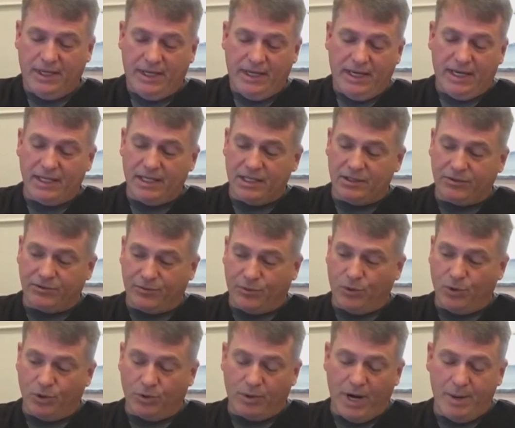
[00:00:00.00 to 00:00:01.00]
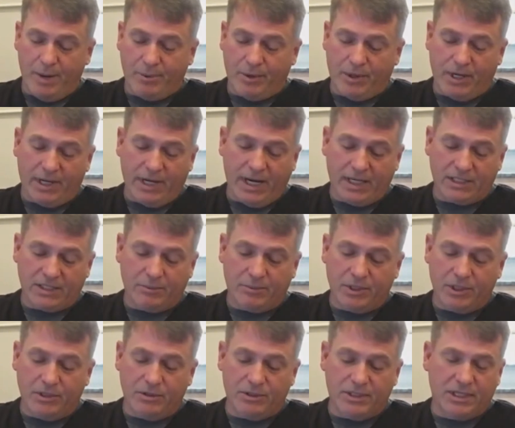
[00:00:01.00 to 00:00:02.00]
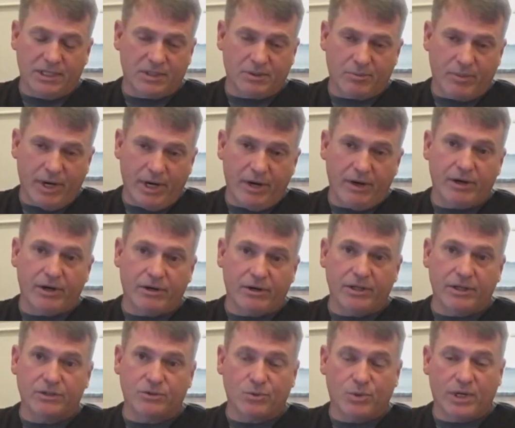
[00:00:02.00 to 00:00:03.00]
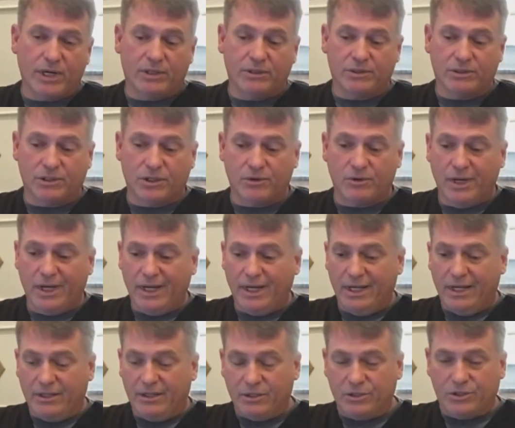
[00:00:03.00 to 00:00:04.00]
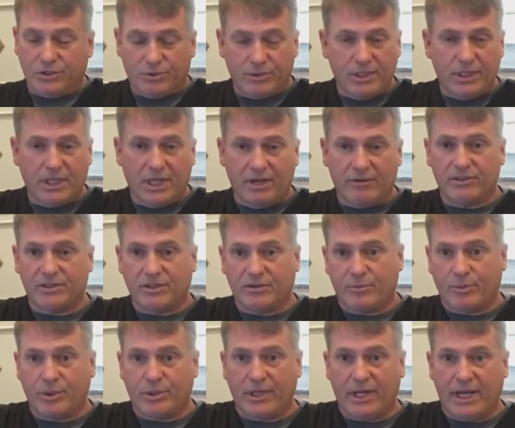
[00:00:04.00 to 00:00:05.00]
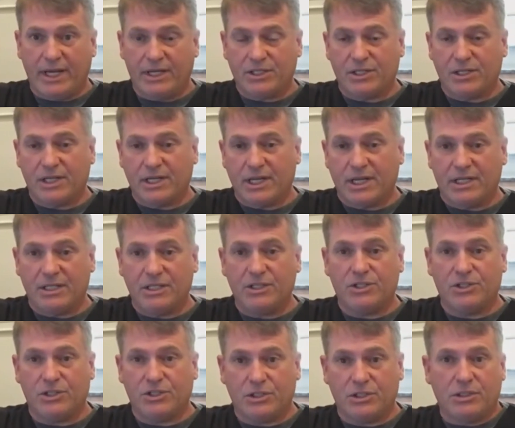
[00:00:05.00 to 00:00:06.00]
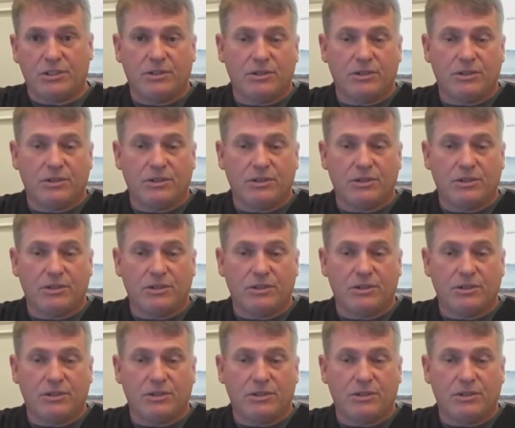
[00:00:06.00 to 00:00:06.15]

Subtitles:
And this foil wrapper can actually be used as a barrier as well. So there's 3 levels of protection, and it just